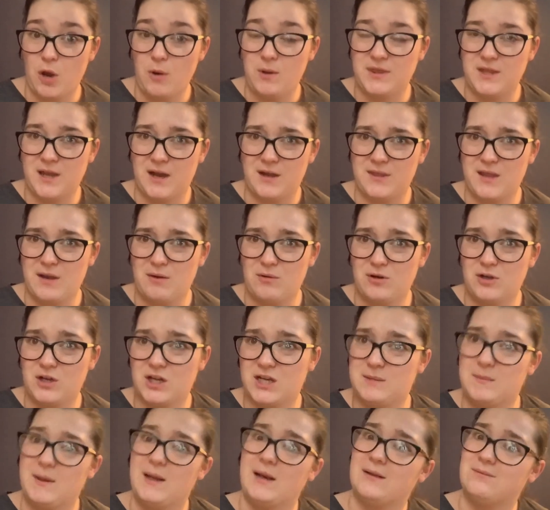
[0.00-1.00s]
and they were looking
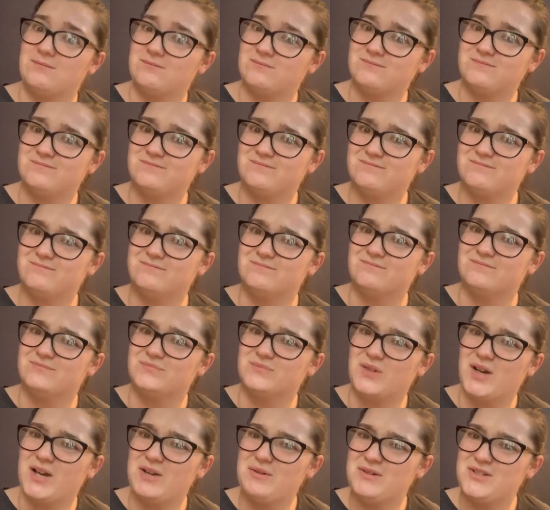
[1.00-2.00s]
at me like,
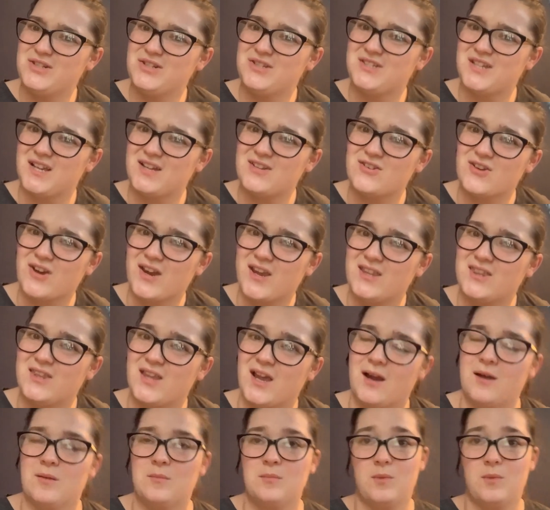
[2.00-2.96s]
why would you send your kid there?